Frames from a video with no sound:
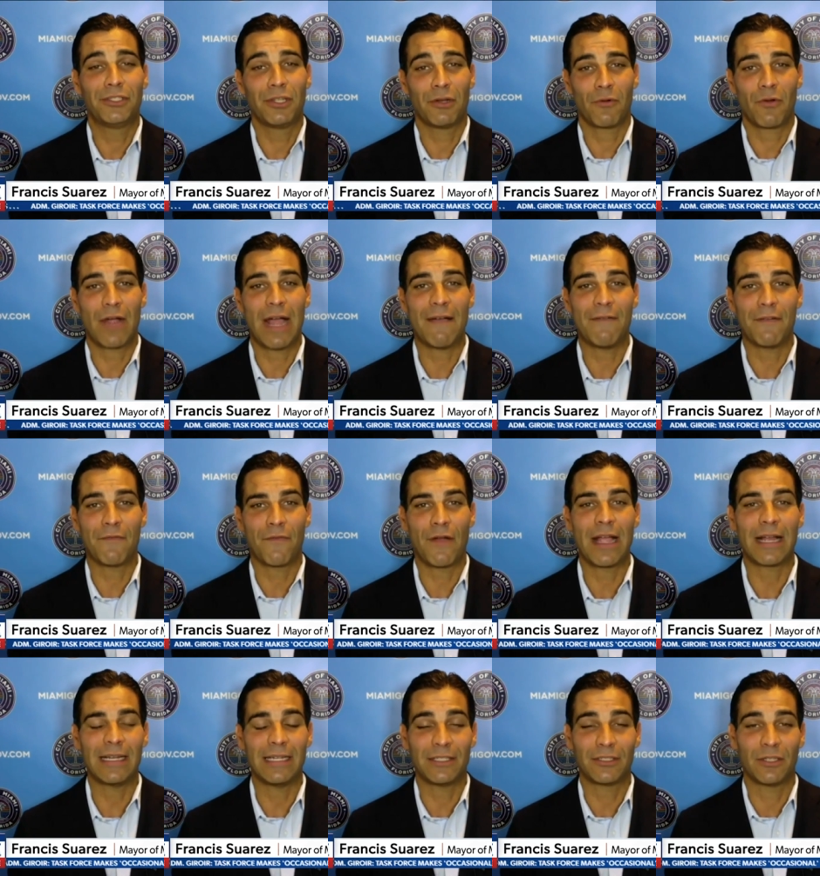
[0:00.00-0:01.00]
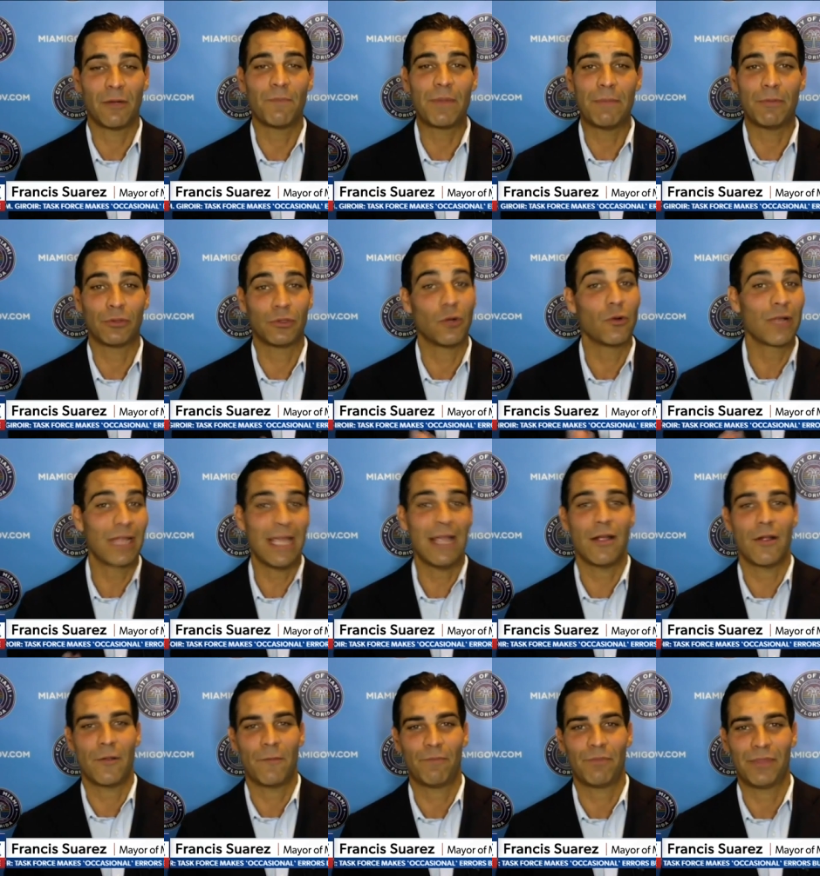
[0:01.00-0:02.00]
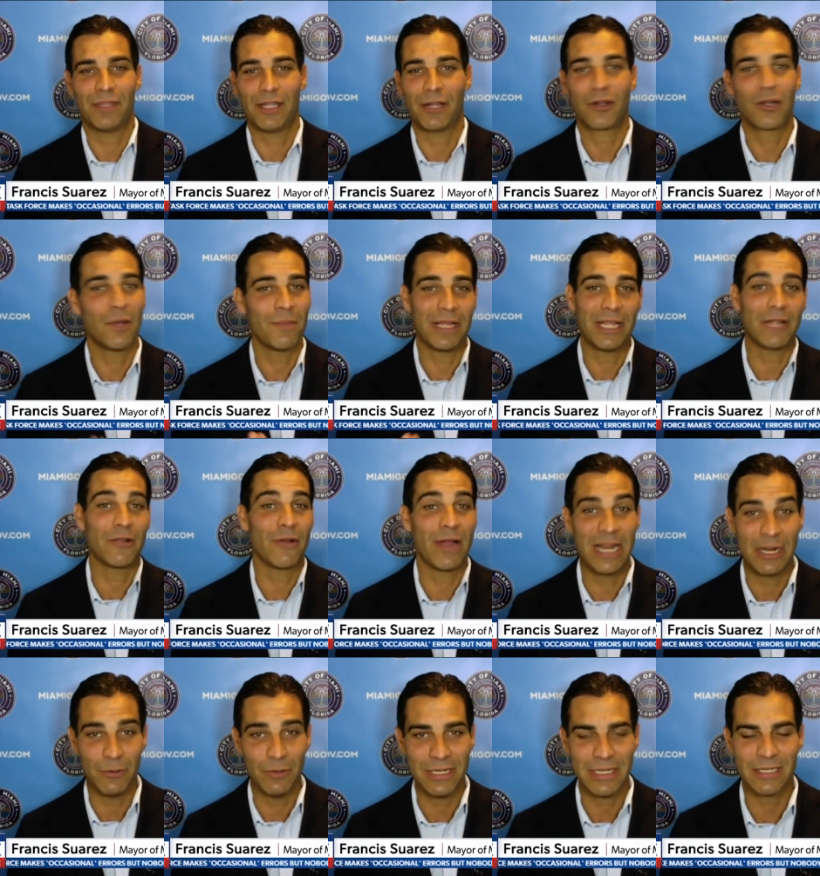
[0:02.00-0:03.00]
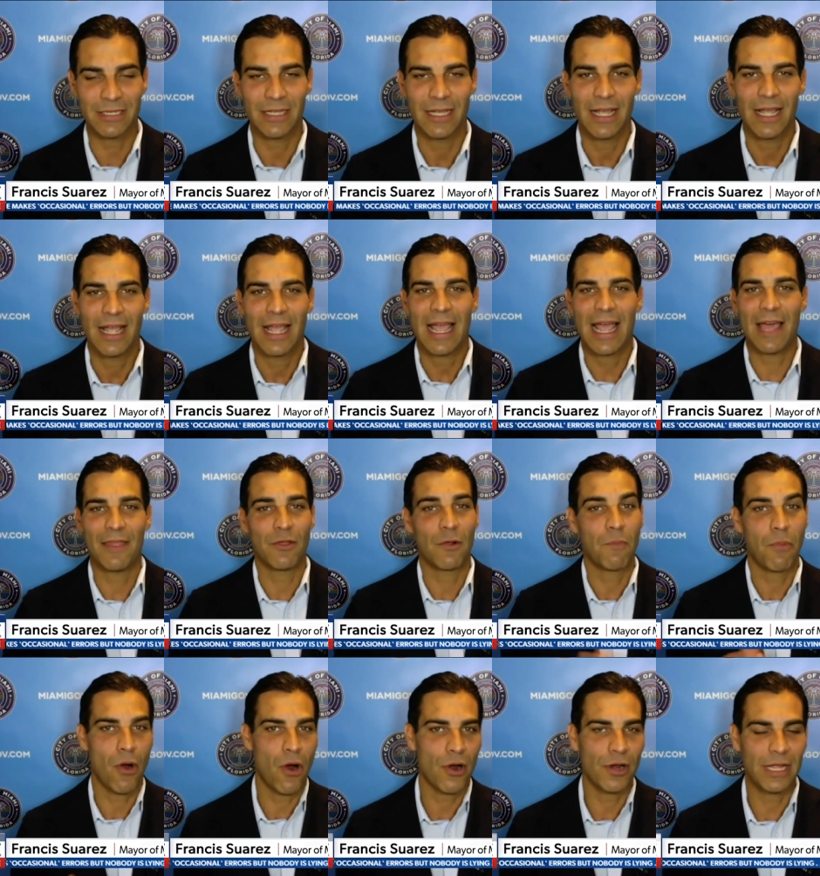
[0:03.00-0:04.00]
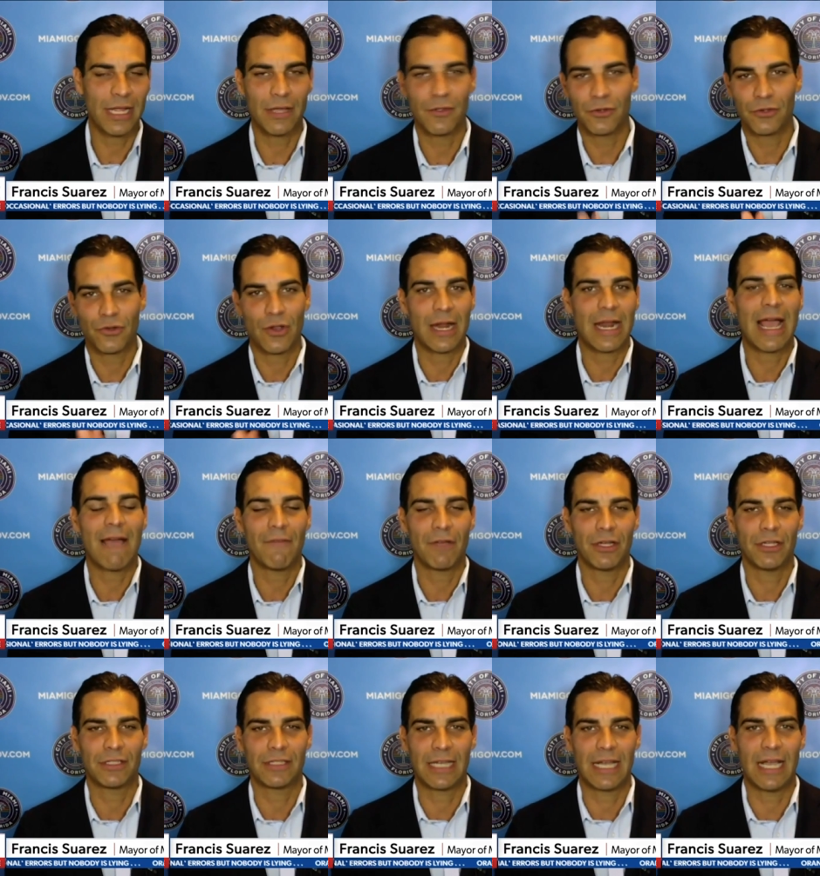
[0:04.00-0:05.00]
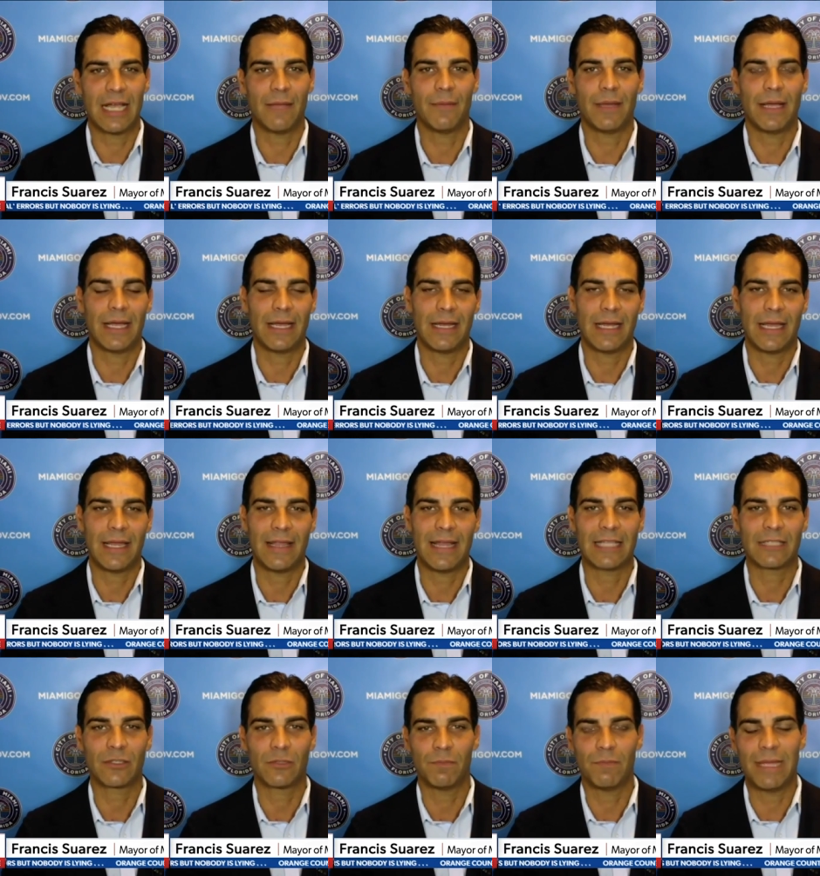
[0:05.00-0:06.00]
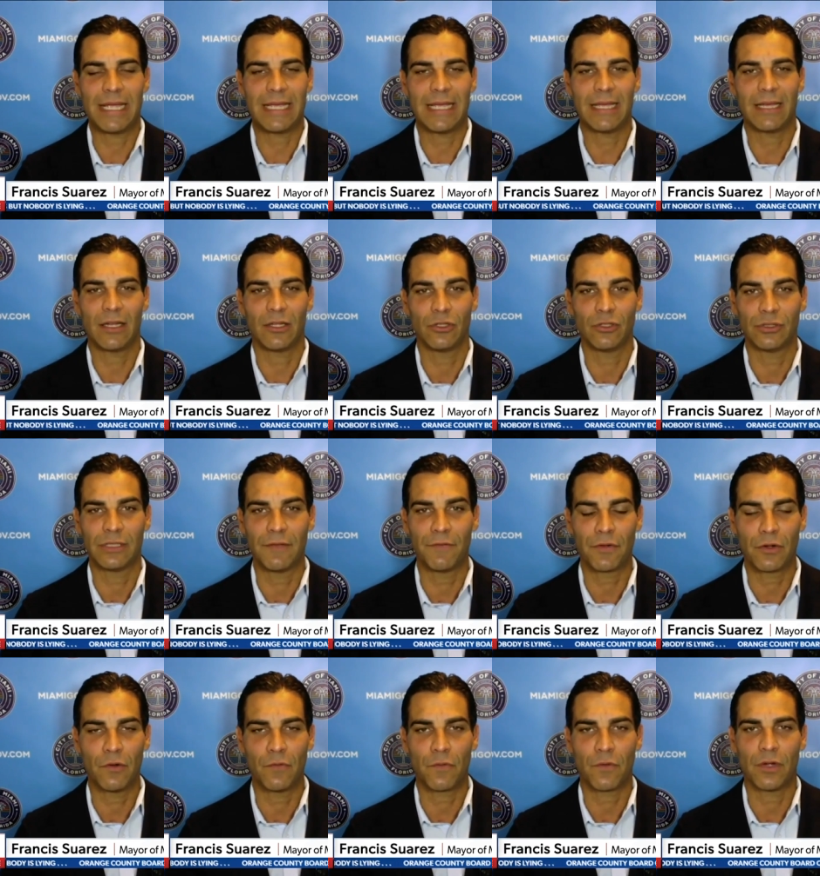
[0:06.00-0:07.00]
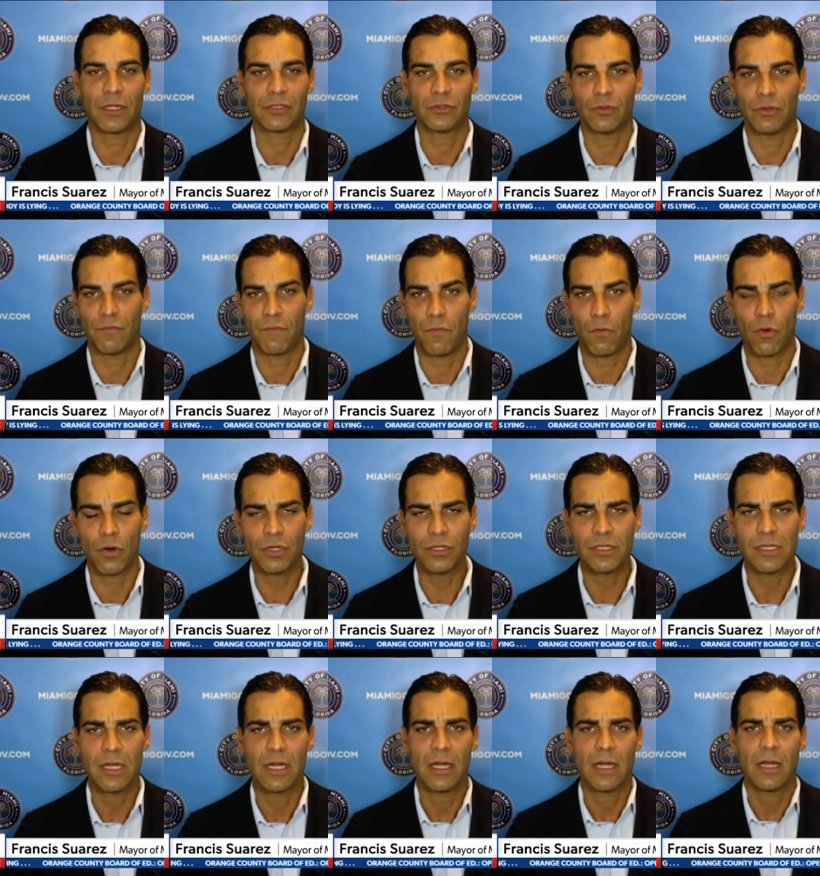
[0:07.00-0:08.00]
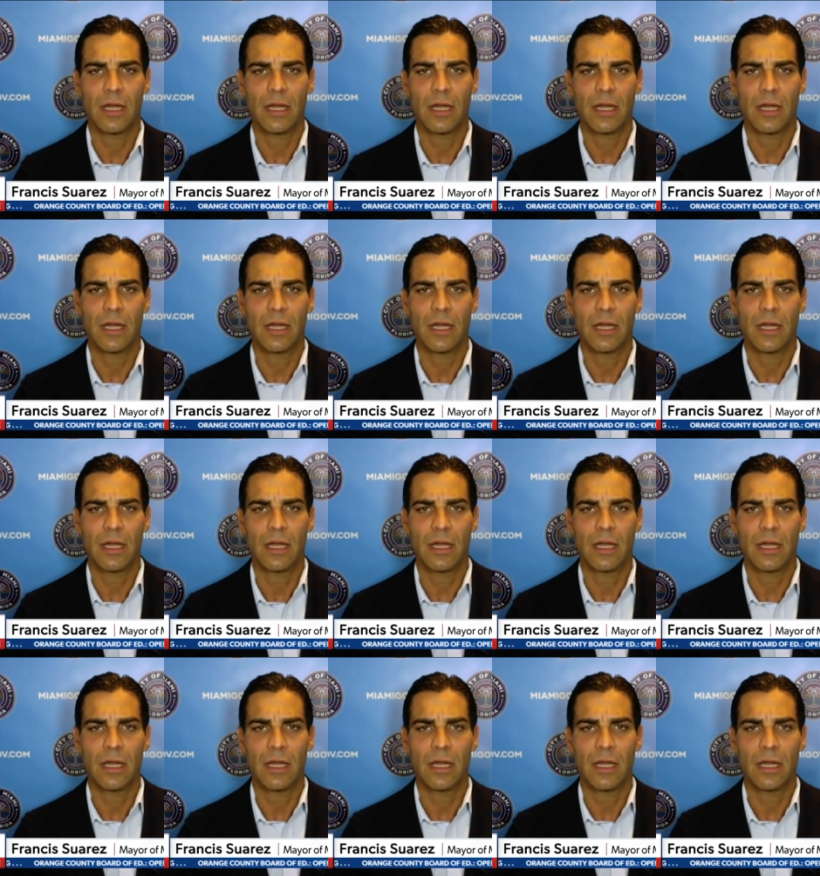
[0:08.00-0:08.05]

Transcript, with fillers: issue that we're having, frankly, is some people don't care. They're coming here anyways, mm-hmm. and they're partying and they're trying to have a good time, and, and that's making it a little difficult for us to enforce.